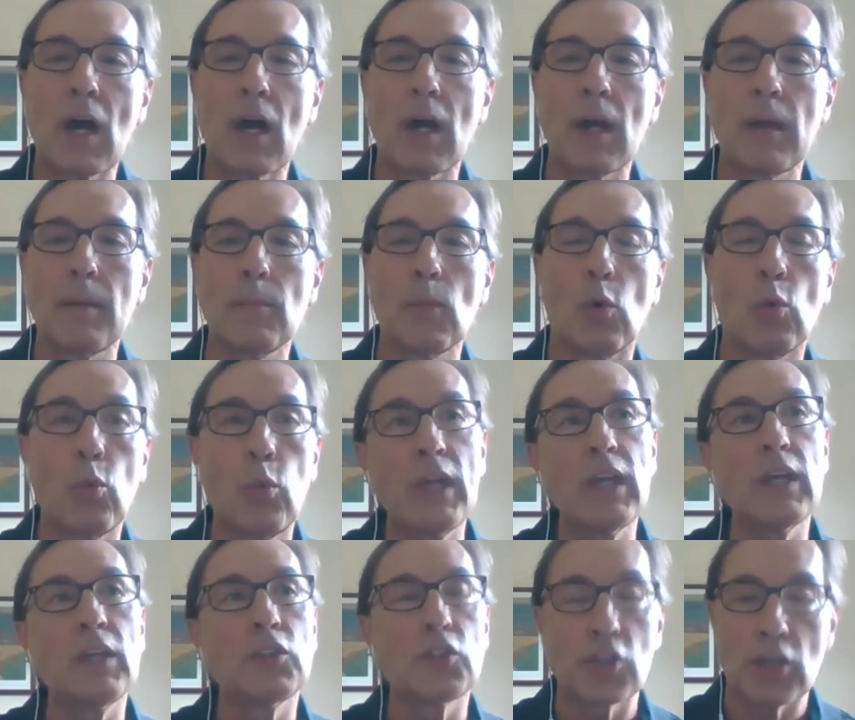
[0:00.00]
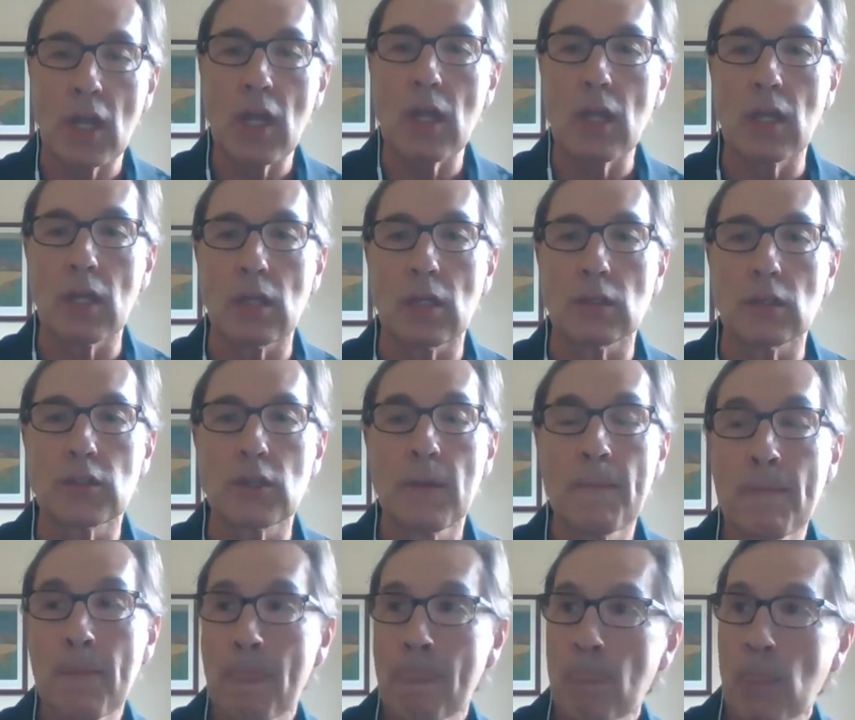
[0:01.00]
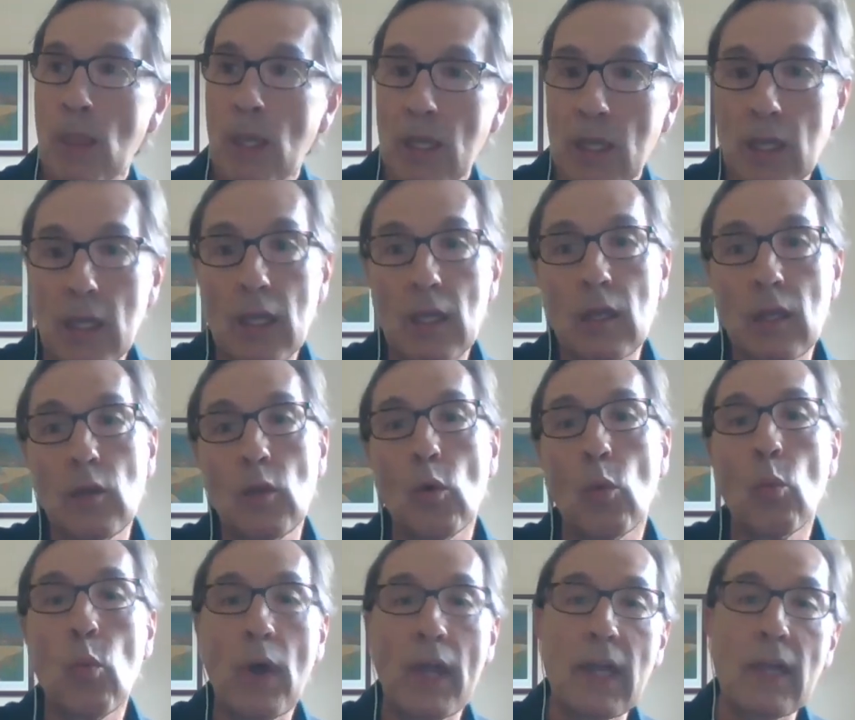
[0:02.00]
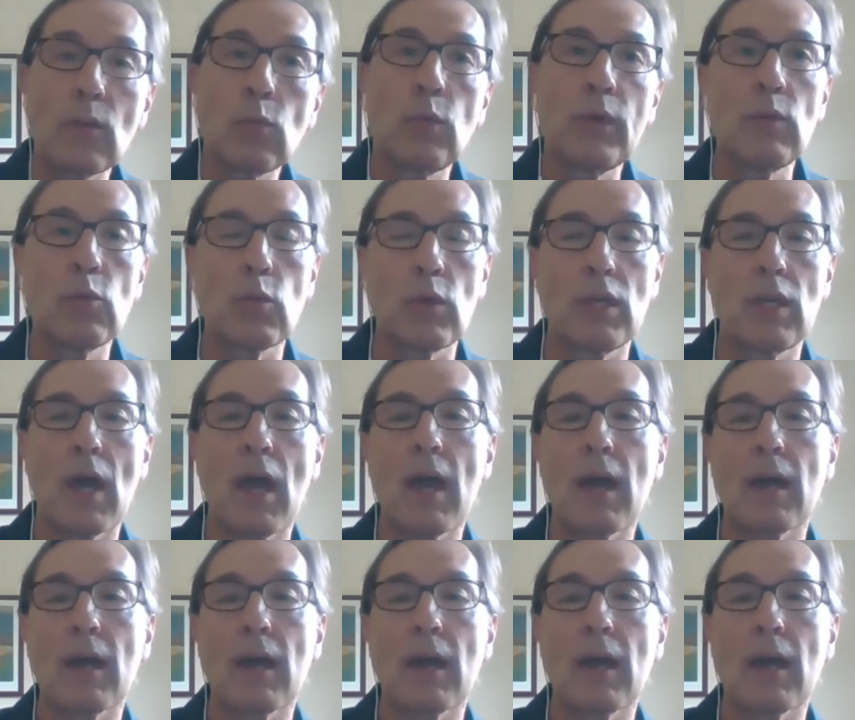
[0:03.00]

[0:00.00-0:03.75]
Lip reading: time, we change in the way we